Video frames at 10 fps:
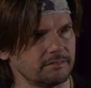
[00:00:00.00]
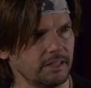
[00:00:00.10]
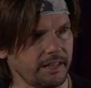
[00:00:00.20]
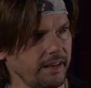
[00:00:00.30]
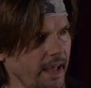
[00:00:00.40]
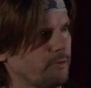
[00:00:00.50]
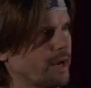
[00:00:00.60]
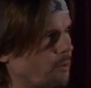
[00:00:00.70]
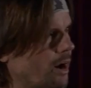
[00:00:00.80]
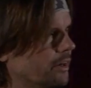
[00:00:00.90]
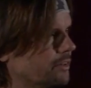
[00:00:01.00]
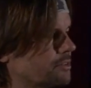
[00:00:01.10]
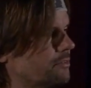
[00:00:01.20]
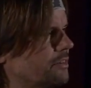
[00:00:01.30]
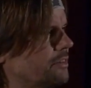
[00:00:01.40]
I can't have what I want.
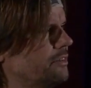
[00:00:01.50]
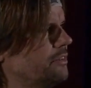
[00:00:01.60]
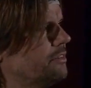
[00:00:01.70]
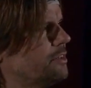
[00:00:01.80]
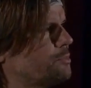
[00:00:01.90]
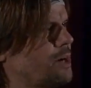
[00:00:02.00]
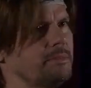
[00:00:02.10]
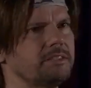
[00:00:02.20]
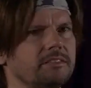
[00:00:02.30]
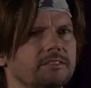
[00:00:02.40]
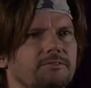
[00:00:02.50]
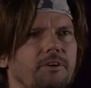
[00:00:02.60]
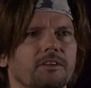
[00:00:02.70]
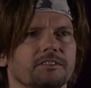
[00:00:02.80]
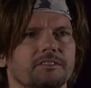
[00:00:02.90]
So your premise is
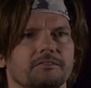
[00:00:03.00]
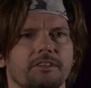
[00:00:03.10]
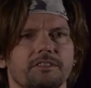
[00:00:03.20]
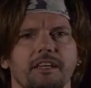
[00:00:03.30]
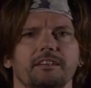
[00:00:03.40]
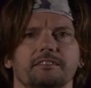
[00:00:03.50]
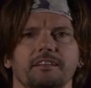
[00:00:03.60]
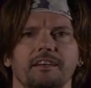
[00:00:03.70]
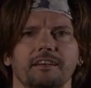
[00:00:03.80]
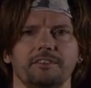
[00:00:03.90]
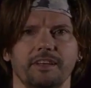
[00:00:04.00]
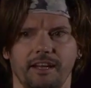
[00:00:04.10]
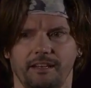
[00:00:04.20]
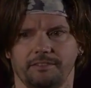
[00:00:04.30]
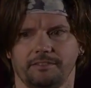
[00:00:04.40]
false. What you're saying is you can't.
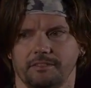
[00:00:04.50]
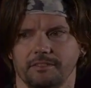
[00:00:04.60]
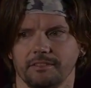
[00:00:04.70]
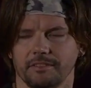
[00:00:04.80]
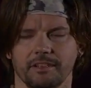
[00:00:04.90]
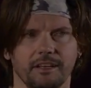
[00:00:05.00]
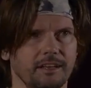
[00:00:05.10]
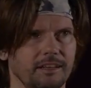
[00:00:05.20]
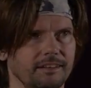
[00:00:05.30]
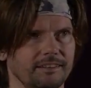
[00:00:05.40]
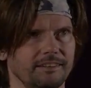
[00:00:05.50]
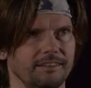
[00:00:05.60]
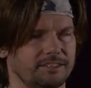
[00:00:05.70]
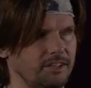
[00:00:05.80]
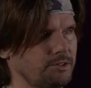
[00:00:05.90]

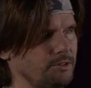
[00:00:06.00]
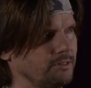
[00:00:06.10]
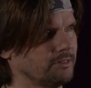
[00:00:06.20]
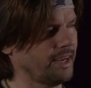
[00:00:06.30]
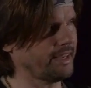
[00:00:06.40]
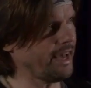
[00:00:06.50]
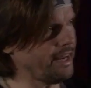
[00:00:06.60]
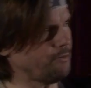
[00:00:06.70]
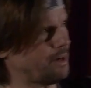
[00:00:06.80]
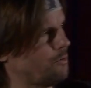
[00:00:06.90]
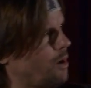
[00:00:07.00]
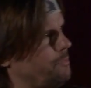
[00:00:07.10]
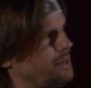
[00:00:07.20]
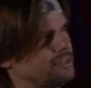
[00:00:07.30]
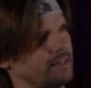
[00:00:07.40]
It's not true. I can't have what I
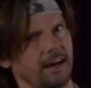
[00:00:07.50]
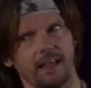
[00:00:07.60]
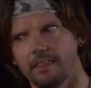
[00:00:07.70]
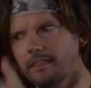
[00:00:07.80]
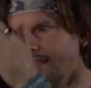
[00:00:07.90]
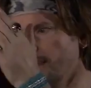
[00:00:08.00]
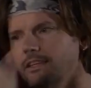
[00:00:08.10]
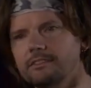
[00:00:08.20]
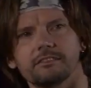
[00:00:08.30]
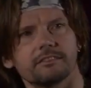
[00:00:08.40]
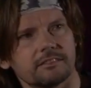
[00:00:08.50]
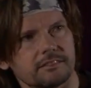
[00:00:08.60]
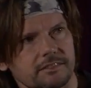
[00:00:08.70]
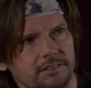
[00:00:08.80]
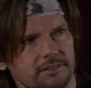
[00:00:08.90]
want because I got this.
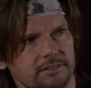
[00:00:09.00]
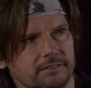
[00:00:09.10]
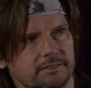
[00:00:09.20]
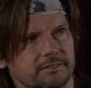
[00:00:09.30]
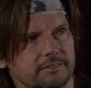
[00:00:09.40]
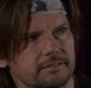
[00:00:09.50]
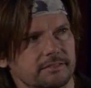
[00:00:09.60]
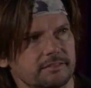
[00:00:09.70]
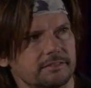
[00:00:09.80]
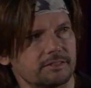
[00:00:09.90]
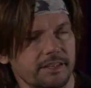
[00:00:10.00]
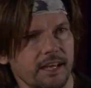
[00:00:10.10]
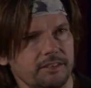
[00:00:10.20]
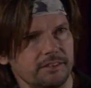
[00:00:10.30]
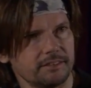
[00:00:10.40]
So I
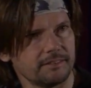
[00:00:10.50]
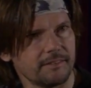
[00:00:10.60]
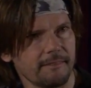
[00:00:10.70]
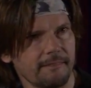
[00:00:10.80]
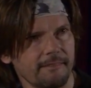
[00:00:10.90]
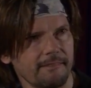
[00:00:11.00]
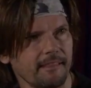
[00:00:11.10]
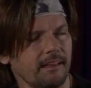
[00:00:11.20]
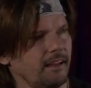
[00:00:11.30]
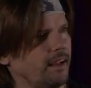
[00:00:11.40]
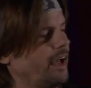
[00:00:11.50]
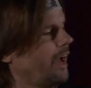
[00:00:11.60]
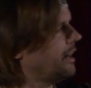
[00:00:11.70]
can't do it. And